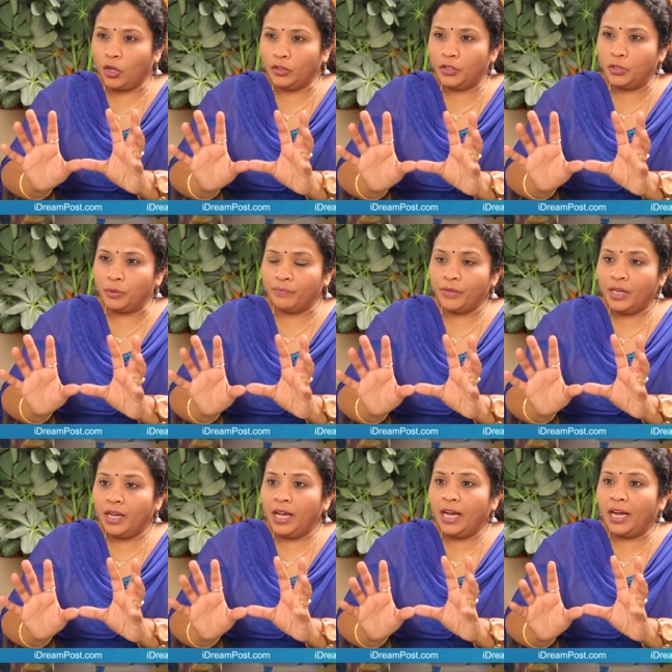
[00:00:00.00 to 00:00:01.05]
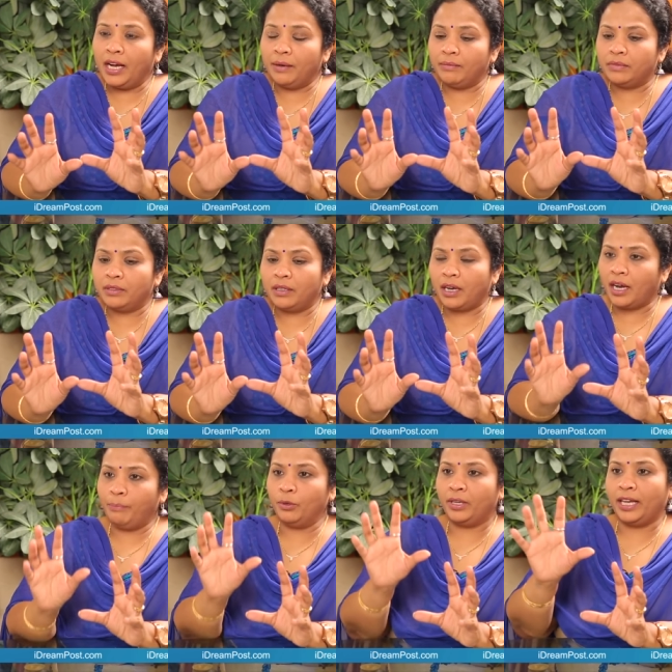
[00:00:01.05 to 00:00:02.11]
costume, um,
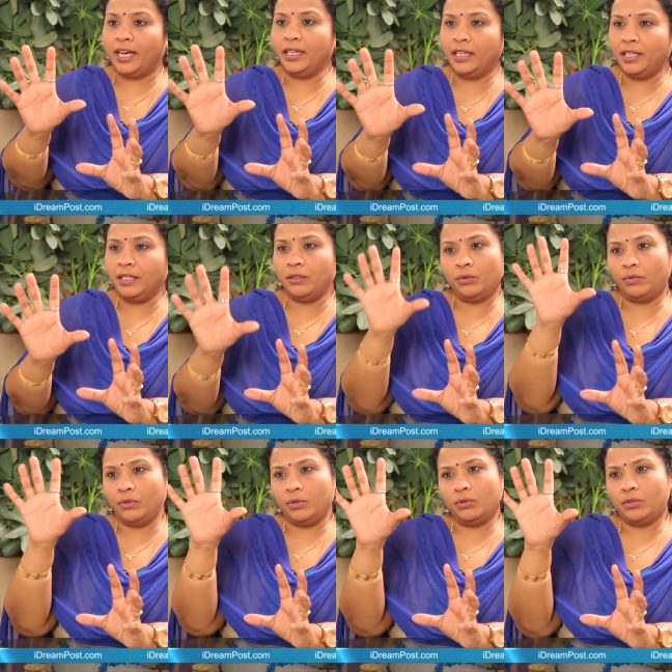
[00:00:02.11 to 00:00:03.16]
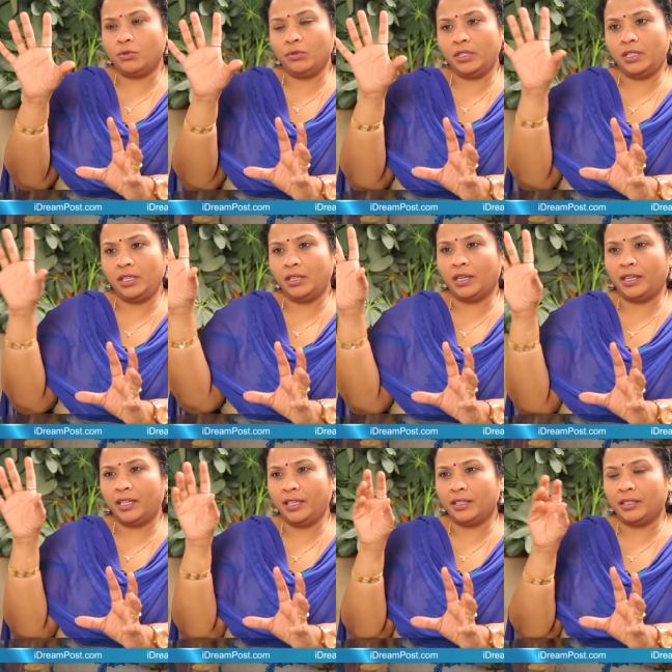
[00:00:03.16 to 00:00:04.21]
appudu guarantee ga you choose the
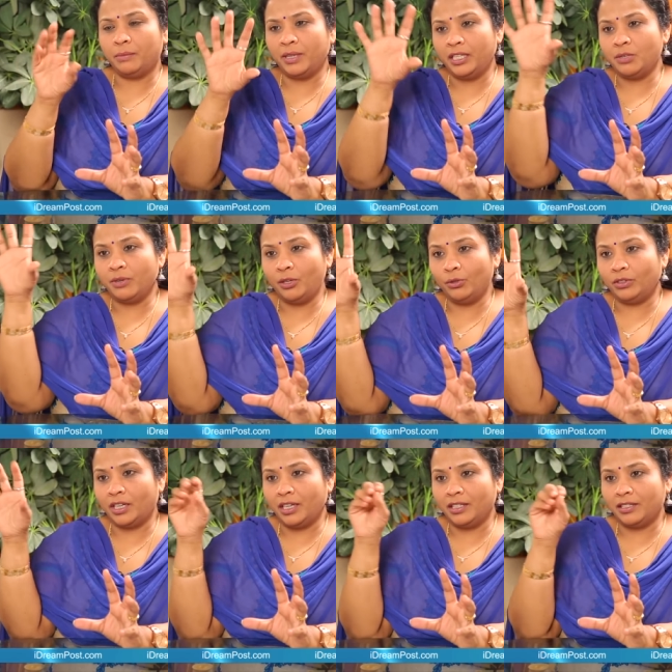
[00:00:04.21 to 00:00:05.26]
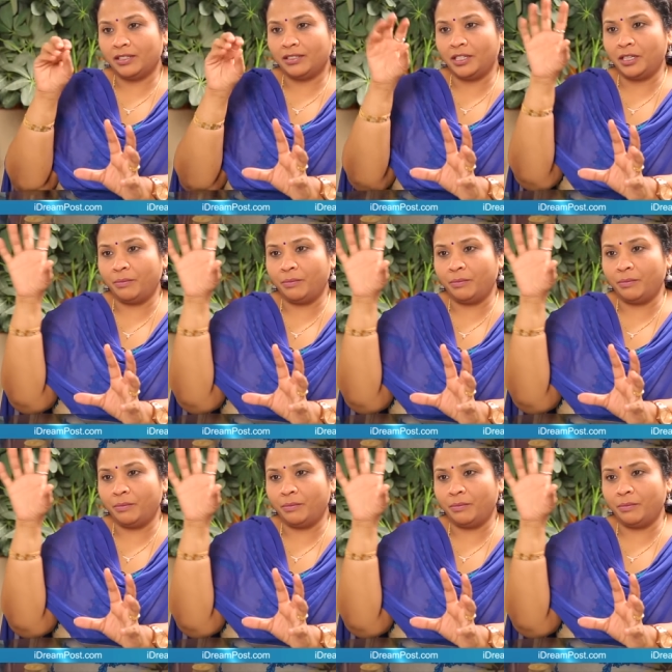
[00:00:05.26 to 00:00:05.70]
ante the Manish Malhotras, the